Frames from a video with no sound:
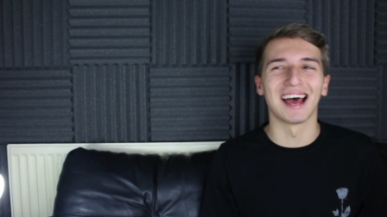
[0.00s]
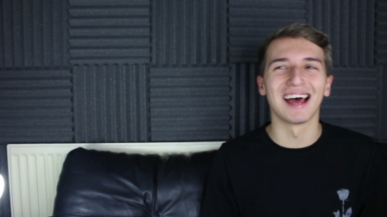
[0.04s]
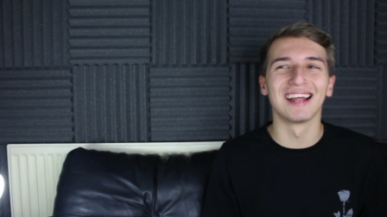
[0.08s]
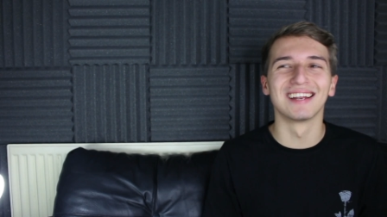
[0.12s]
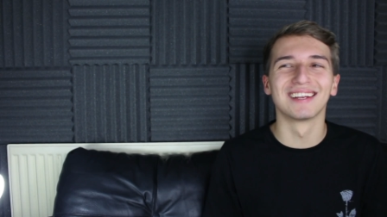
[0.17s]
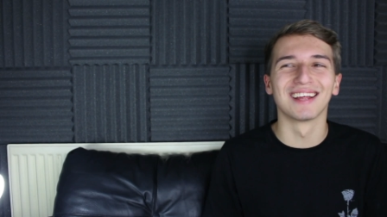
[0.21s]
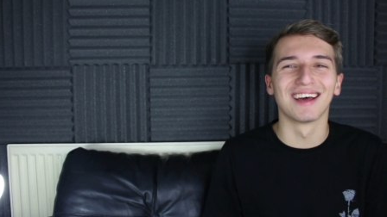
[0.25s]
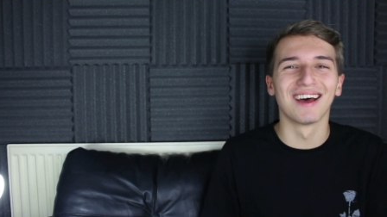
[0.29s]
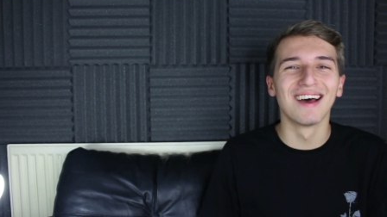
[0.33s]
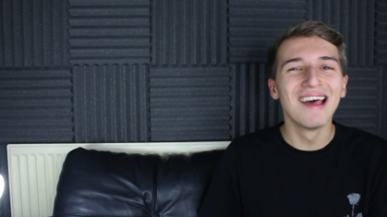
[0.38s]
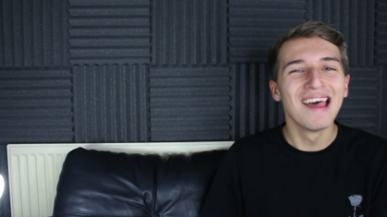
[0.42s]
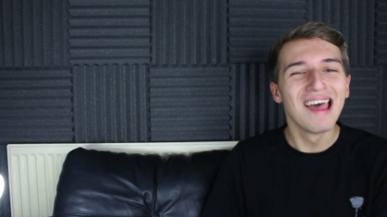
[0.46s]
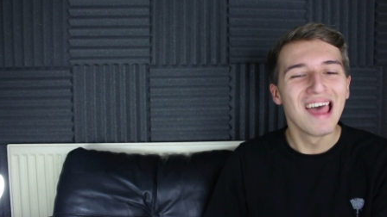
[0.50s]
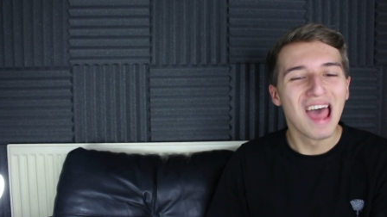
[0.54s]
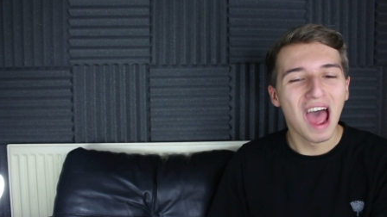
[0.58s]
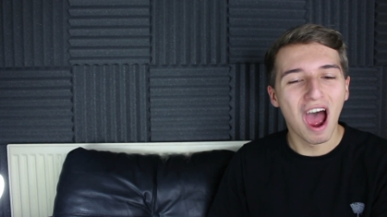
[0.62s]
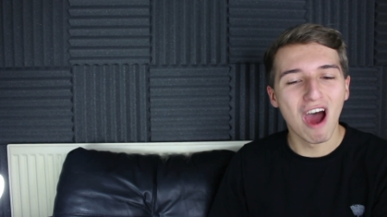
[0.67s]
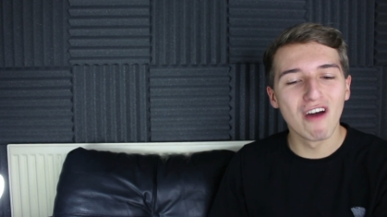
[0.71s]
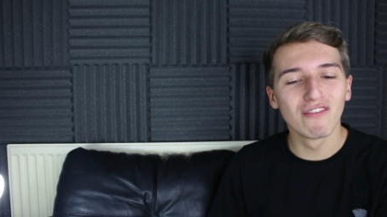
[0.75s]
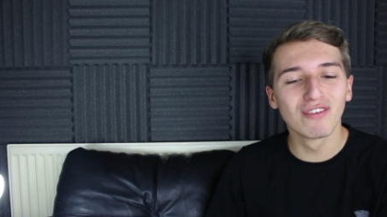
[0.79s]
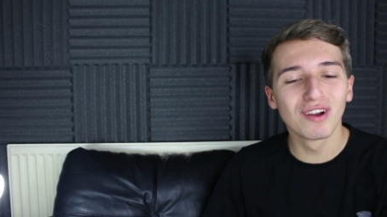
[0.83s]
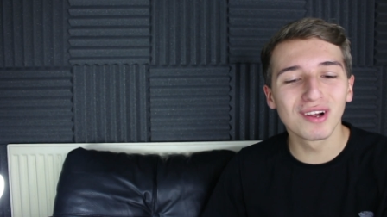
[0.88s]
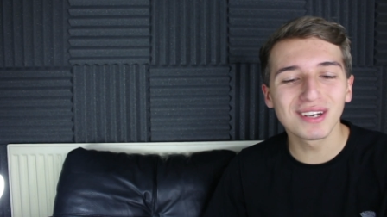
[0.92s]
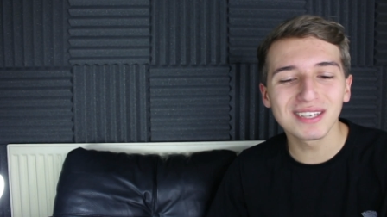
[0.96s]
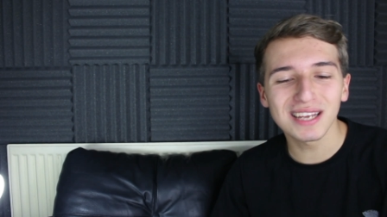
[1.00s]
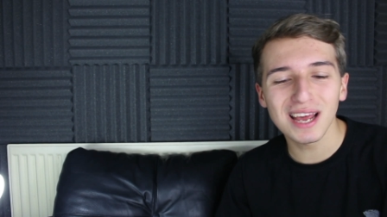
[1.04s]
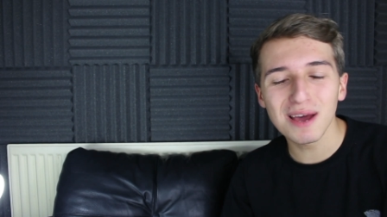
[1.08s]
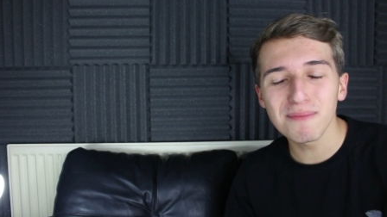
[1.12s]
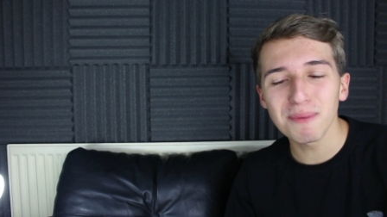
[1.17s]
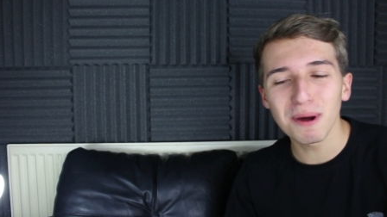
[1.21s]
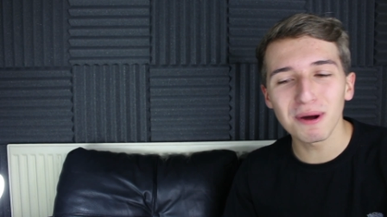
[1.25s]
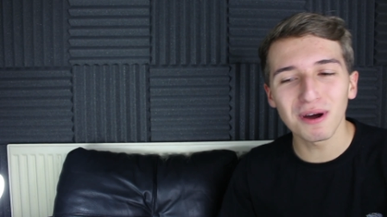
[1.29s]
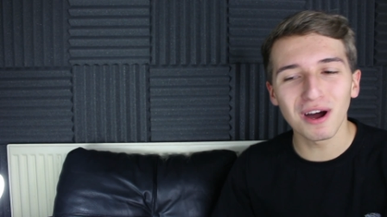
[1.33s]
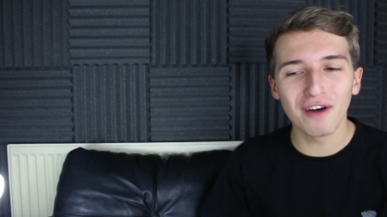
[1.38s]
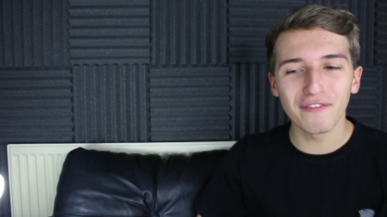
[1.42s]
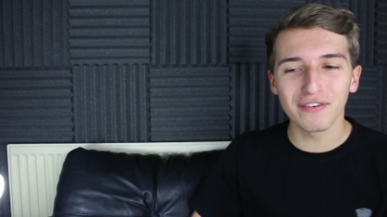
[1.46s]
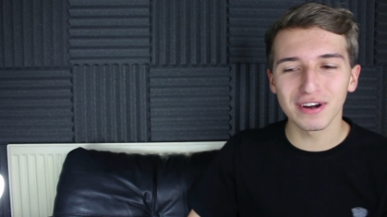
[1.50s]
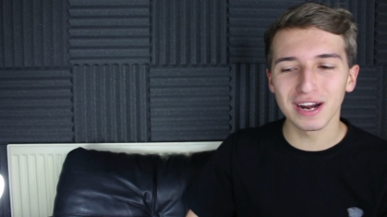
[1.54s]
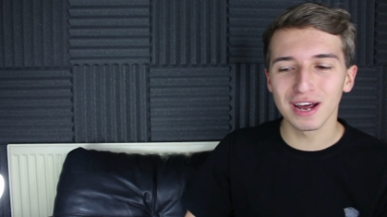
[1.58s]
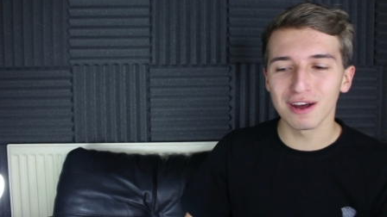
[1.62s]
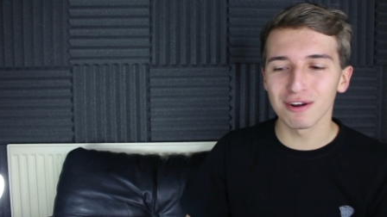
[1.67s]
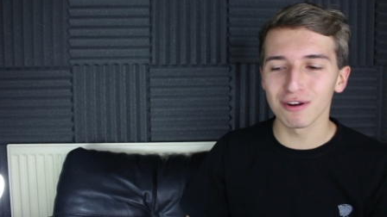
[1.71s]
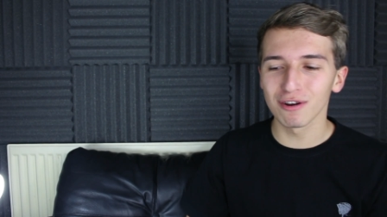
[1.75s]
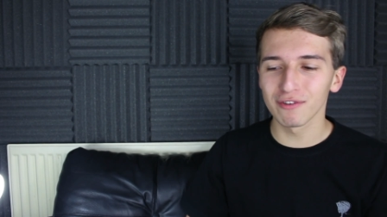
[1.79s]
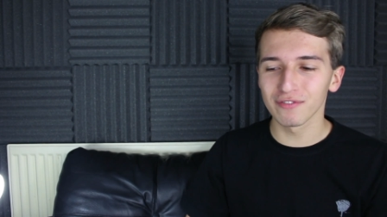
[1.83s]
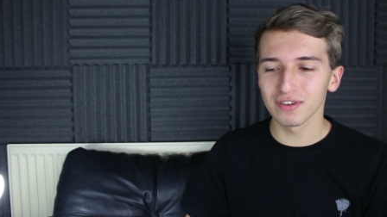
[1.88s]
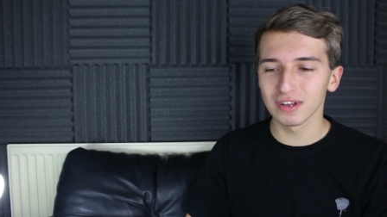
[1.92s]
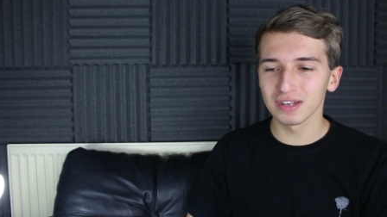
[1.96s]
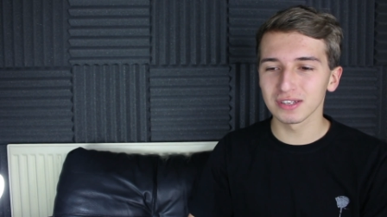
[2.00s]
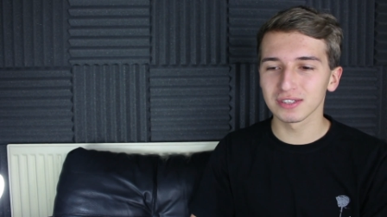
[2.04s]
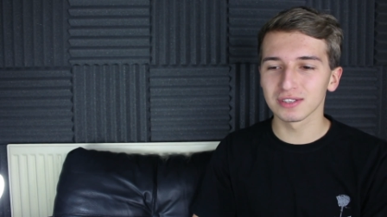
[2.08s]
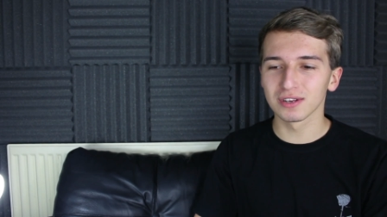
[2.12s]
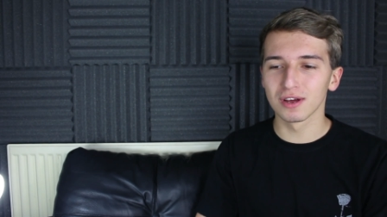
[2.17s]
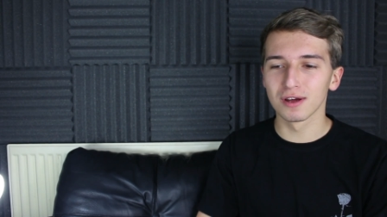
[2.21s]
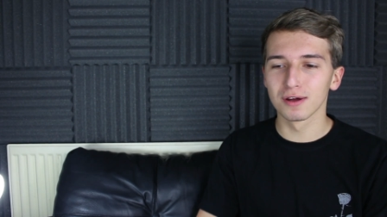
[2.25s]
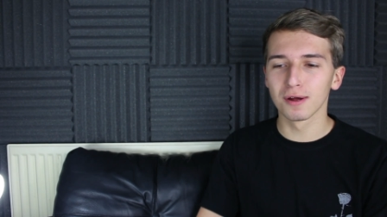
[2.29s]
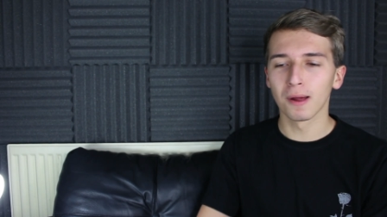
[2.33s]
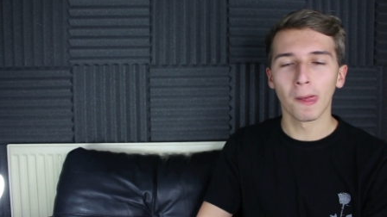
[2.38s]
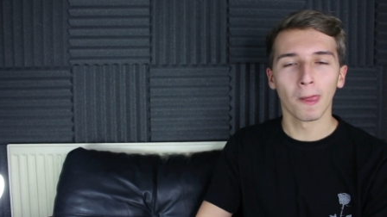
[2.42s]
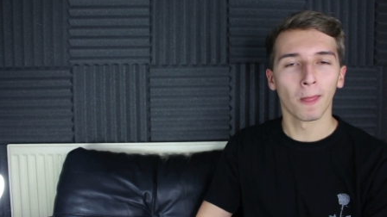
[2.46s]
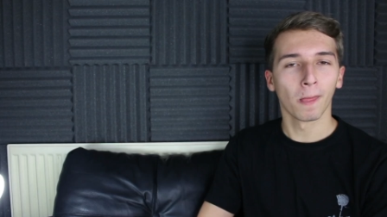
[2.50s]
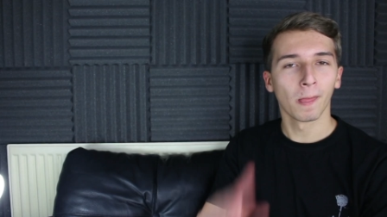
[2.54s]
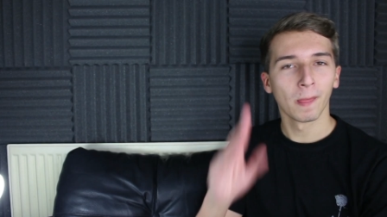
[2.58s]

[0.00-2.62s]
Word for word: and uh, I've looked at about half an hour of it, so